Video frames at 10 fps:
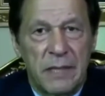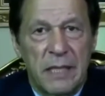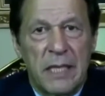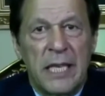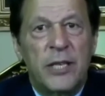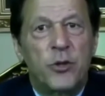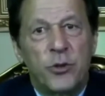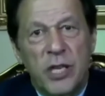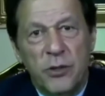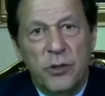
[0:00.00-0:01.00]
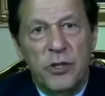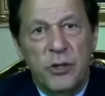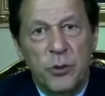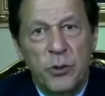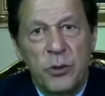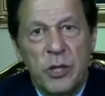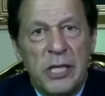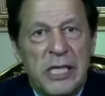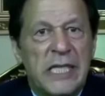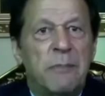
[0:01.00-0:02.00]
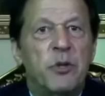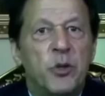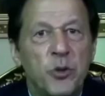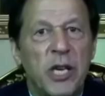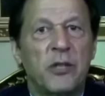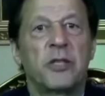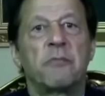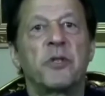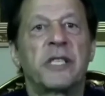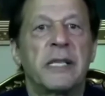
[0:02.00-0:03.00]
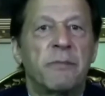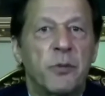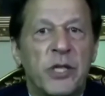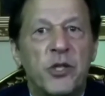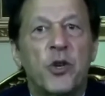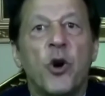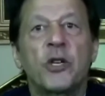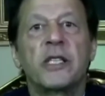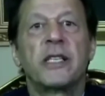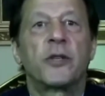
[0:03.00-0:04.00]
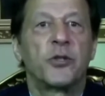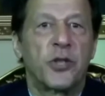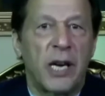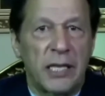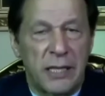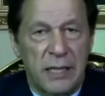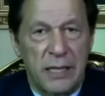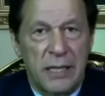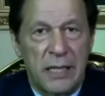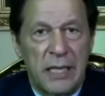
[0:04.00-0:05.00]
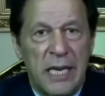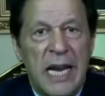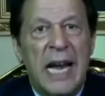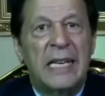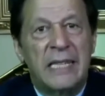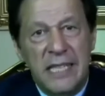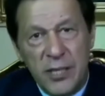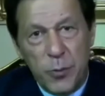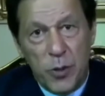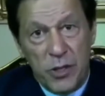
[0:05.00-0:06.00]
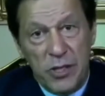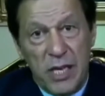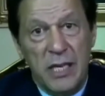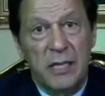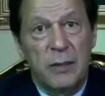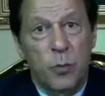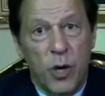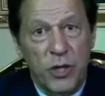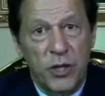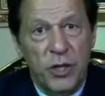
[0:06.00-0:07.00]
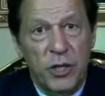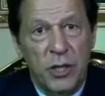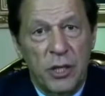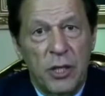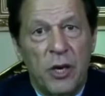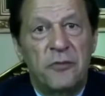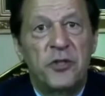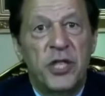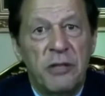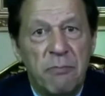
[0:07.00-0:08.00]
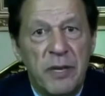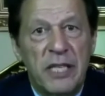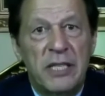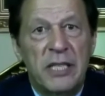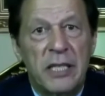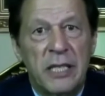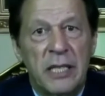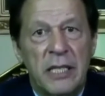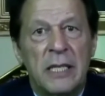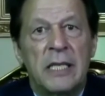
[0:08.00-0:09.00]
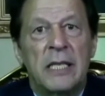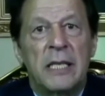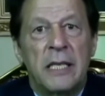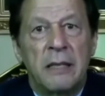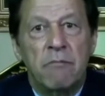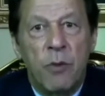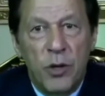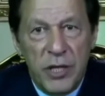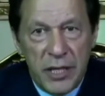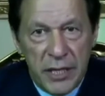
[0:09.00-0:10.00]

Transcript: In 2002, some 2,000 Muslims were slaughtered in Gujarat, and this was under the watch of Chief Minister Modi.